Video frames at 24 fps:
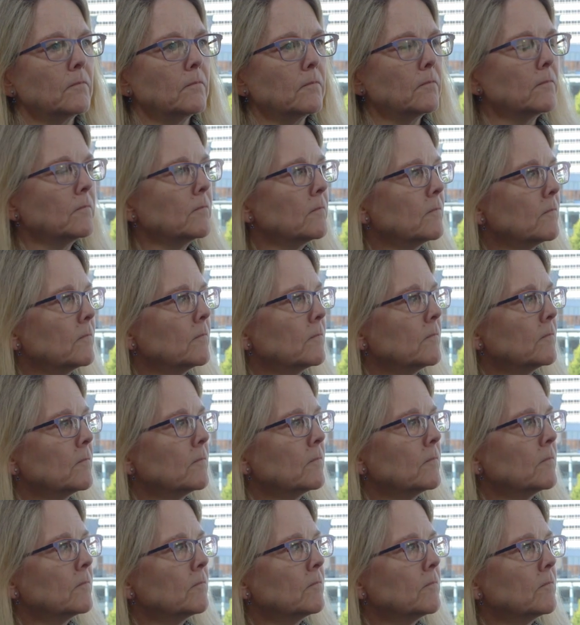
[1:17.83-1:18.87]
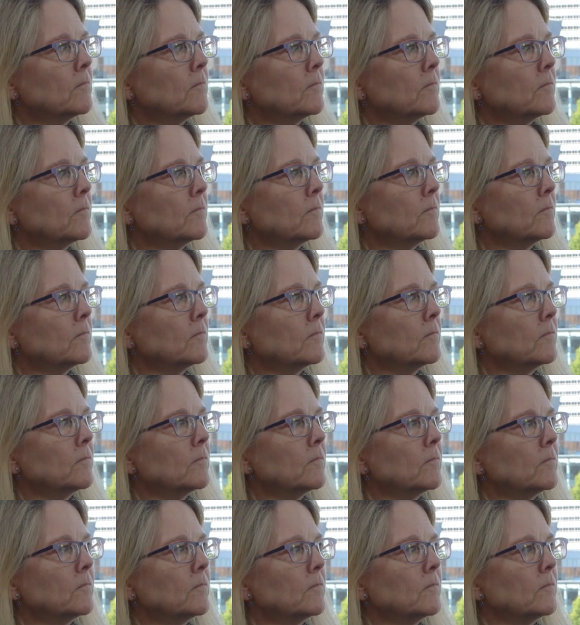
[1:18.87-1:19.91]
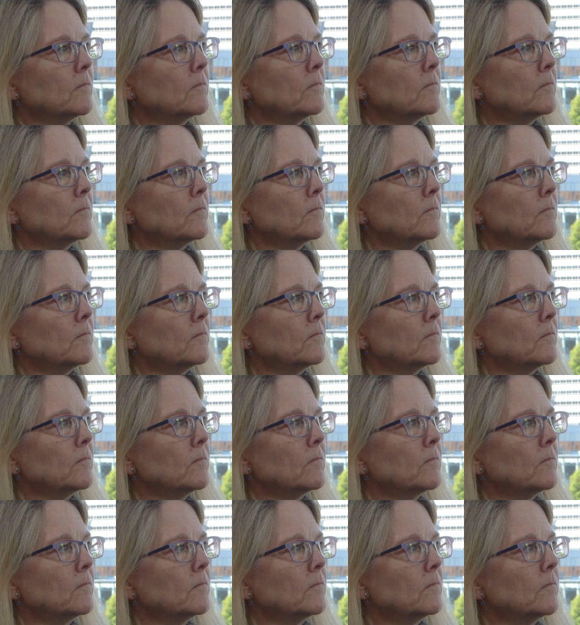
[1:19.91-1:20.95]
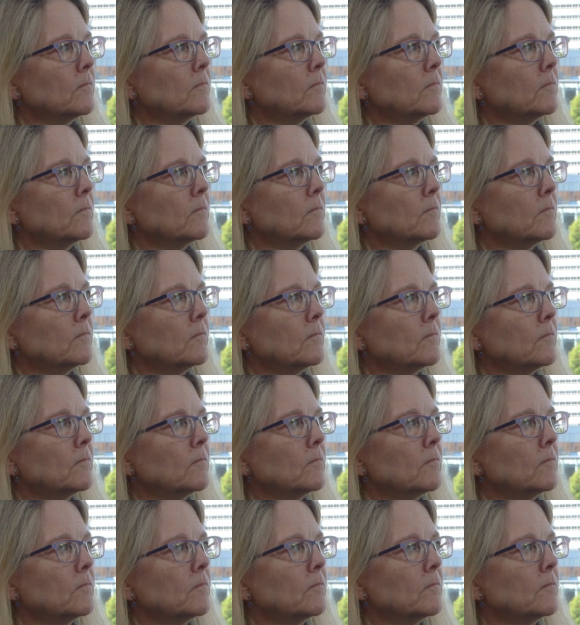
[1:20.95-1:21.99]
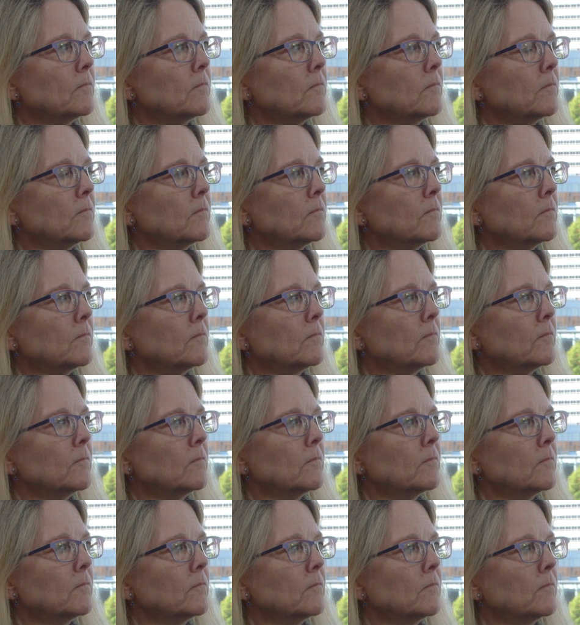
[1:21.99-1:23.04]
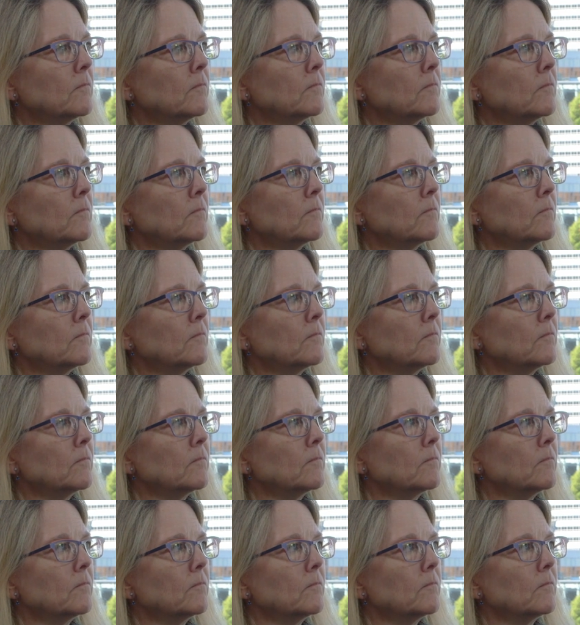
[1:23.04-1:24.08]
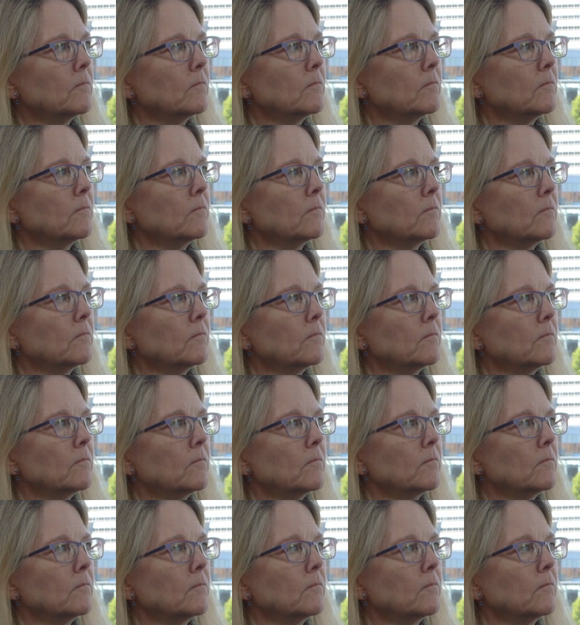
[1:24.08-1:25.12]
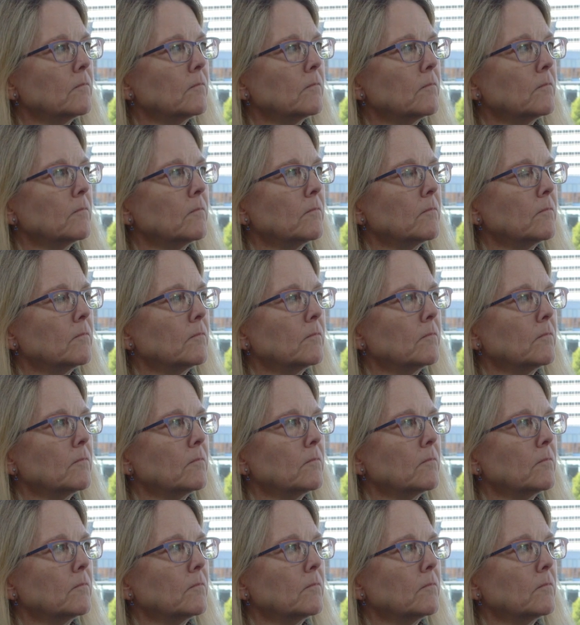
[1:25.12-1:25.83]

(silent)